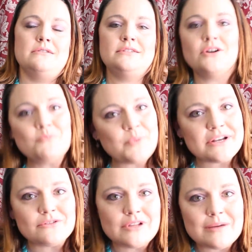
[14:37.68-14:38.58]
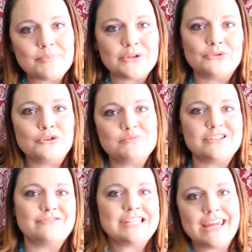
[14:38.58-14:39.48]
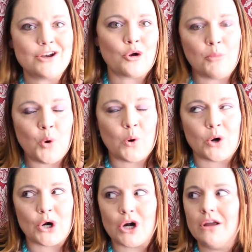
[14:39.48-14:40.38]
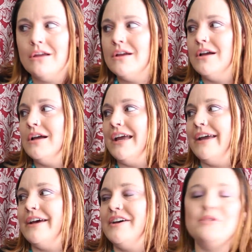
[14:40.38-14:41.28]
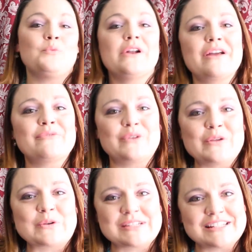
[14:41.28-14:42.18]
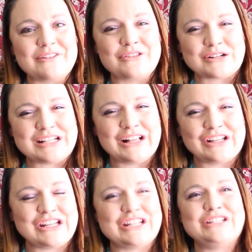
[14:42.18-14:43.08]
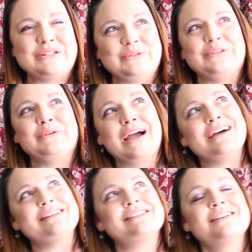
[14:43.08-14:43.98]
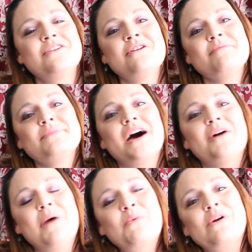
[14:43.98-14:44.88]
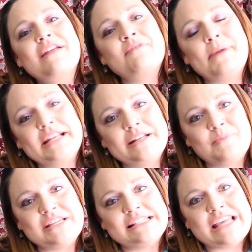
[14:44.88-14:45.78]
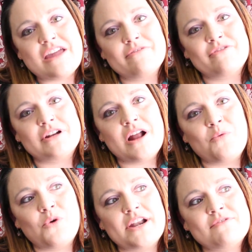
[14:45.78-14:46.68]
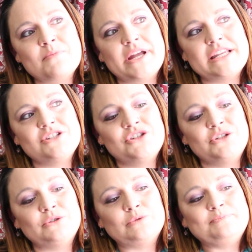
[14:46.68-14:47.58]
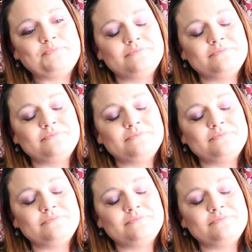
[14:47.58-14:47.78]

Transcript: don't bundle up in groups of 10 or more, and whatever other stuff they're telling you to do, you guys. I want everybody to be safe, and I want everybody to